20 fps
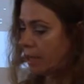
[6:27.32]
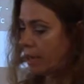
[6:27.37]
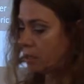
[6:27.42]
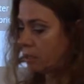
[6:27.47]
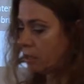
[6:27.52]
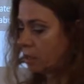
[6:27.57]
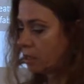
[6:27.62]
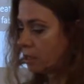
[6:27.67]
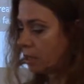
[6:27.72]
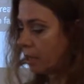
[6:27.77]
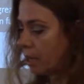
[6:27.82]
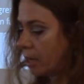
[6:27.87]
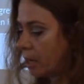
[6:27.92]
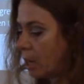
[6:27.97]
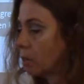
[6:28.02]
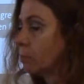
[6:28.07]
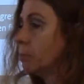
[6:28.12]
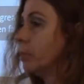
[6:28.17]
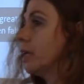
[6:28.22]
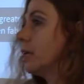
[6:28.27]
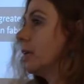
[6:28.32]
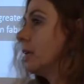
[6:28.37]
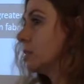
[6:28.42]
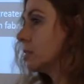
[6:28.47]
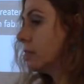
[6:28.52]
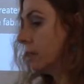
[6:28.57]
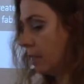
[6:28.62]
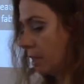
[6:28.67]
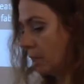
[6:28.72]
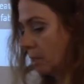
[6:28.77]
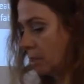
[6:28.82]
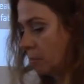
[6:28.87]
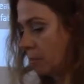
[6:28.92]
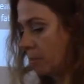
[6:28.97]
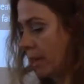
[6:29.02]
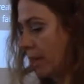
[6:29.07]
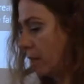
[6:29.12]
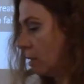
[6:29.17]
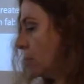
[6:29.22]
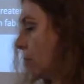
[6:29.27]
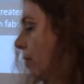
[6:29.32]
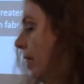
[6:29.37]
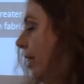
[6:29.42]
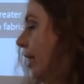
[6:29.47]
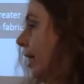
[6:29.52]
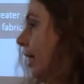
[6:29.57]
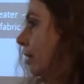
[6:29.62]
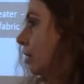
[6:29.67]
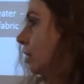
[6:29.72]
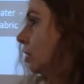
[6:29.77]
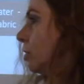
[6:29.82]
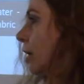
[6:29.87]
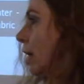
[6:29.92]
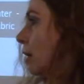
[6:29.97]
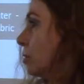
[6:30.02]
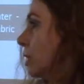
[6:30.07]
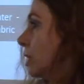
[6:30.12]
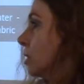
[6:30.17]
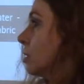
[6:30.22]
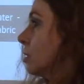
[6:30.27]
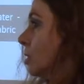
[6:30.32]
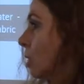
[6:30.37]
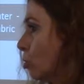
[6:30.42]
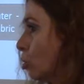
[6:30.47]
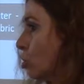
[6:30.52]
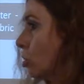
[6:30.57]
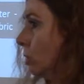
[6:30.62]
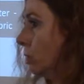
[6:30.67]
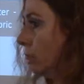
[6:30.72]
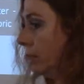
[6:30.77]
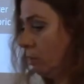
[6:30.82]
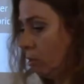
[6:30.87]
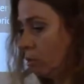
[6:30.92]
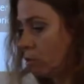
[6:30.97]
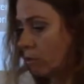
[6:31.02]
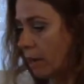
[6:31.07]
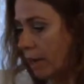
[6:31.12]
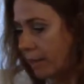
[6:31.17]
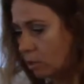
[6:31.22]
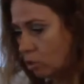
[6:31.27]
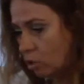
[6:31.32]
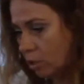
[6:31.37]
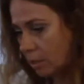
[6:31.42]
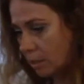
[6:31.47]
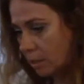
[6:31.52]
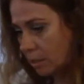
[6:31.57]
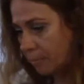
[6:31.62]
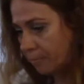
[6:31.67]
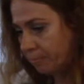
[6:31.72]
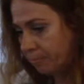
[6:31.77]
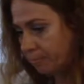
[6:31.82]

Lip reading: cases cannot be easily explained by any direct social interactions.